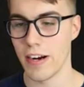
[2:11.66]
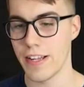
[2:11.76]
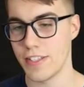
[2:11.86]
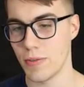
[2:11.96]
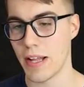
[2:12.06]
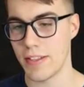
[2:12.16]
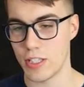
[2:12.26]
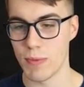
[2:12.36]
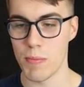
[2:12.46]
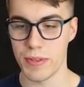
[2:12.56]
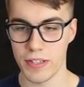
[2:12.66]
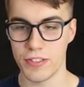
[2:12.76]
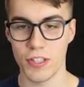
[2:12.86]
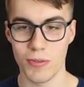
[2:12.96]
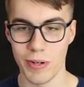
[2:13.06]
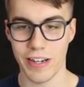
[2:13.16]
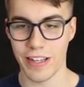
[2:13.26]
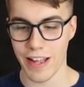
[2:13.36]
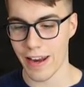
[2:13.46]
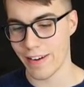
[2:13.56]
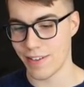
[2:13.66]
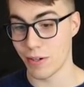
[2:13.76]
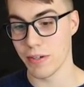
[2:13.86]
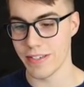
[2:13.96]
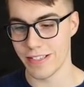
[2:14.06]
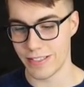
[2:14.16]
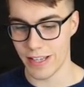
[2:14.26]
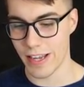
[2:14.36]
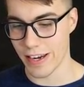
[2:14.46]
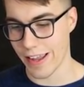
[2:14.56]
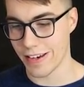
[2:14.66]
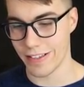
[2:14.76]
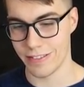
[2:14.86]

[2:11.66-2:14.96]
All right, so at this moment, they're still working on it according to C N N,